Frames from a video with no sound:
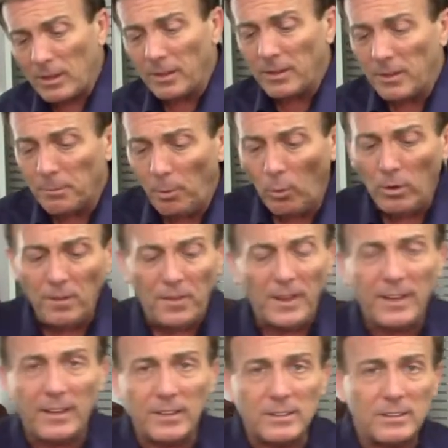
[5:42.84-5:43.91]
the important
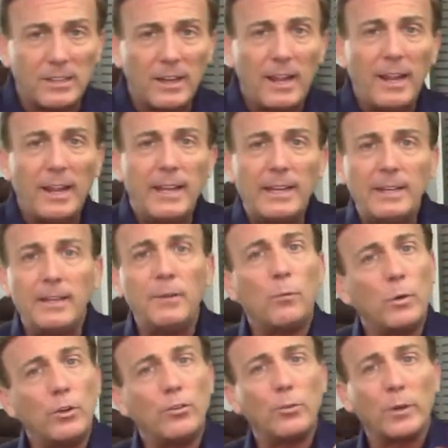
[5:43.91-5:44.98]
thing is,
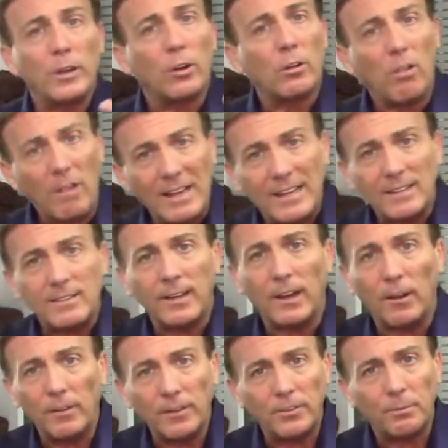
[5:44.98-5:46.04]
when you're doing your client's
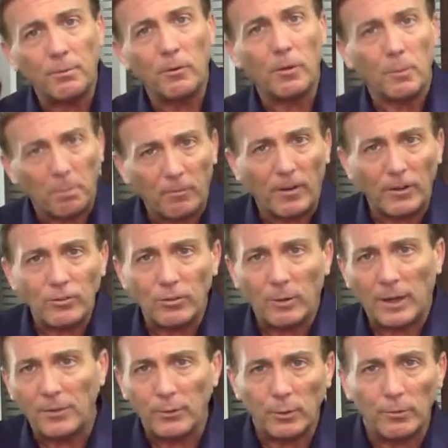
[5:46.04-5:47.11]
hair, this is for the professional
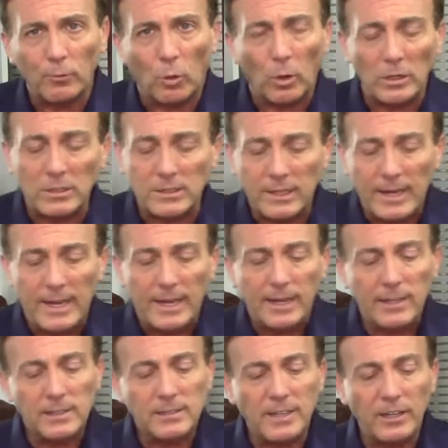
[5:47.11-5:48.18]
out there, of course,
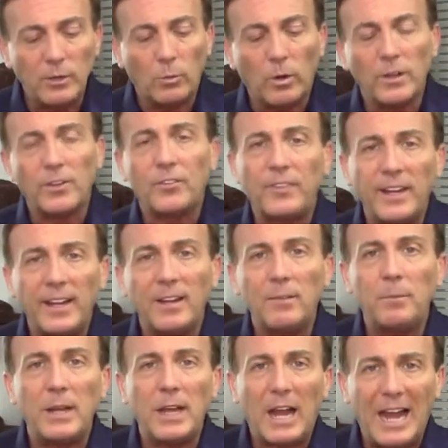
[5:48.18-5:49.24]
is that you want to
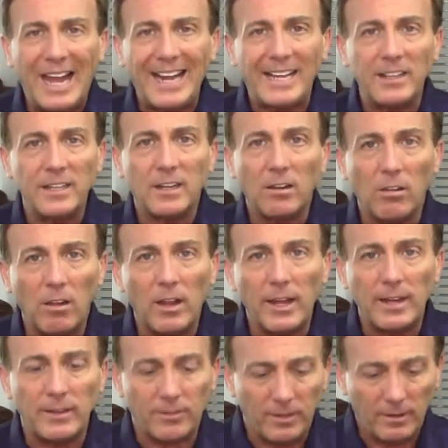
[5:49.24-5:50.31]
stand behind the
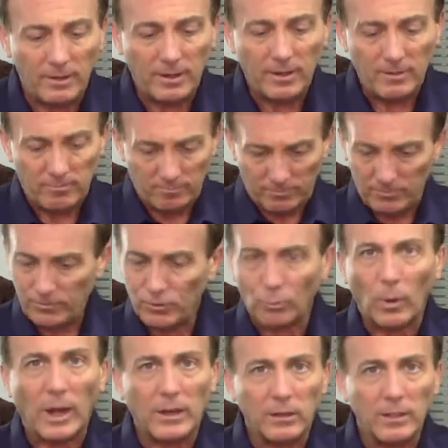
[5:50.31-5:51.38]
client
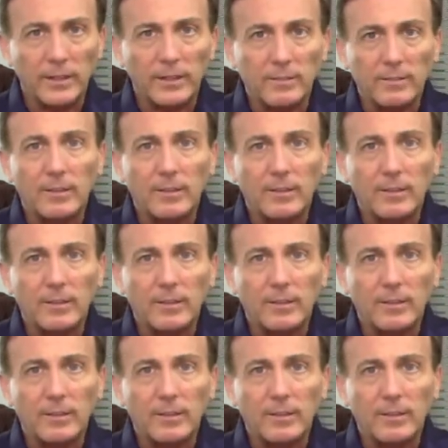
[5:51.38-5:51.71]
directly.